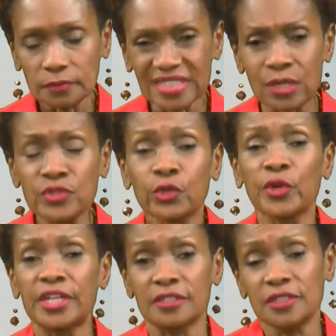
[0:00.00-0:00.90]
I was
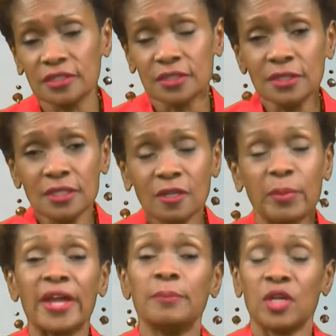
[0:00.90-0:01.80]
greeted
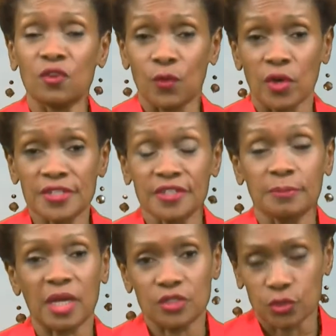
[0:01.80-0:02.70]
by a male voice. And
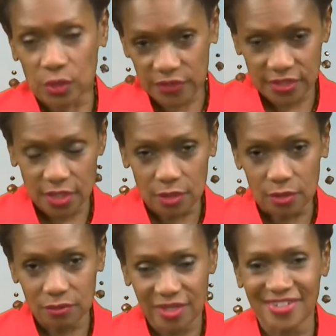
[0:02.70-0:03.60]
mind you, I was single.
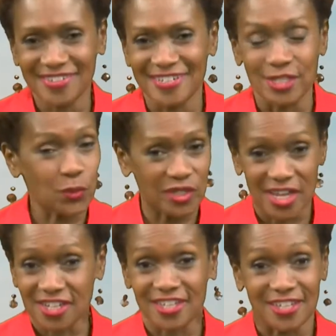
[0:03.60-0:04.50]
No one had
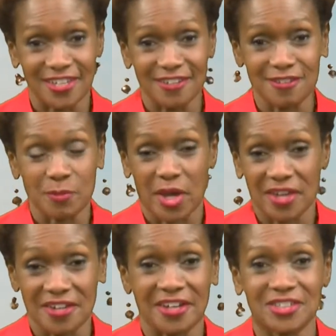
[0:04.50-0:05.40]
a key to my
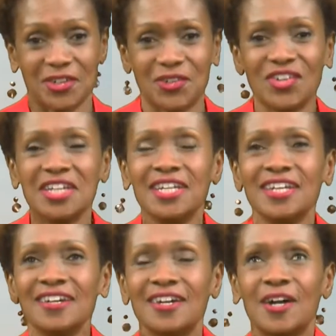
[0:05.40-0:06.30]
condo.
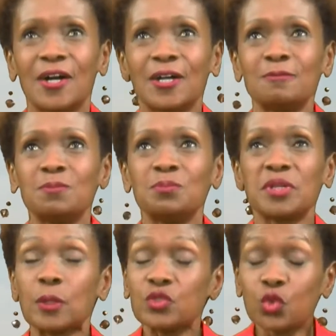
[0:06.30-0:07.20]
But
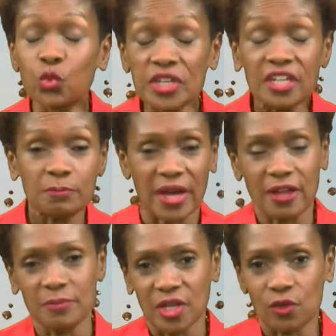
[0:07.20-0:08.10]
I was greeted by a
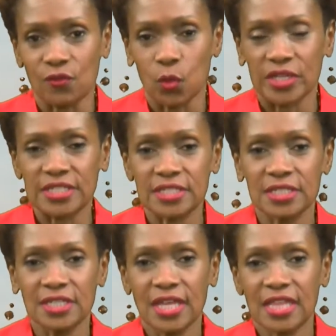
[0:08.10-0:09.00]
male voice
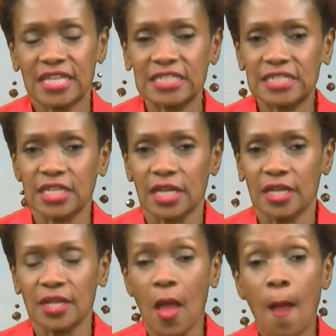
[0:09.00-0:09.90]
that
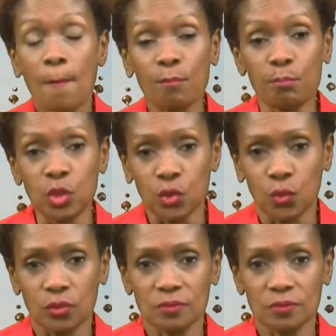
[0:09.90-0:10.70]
said, "Boo,"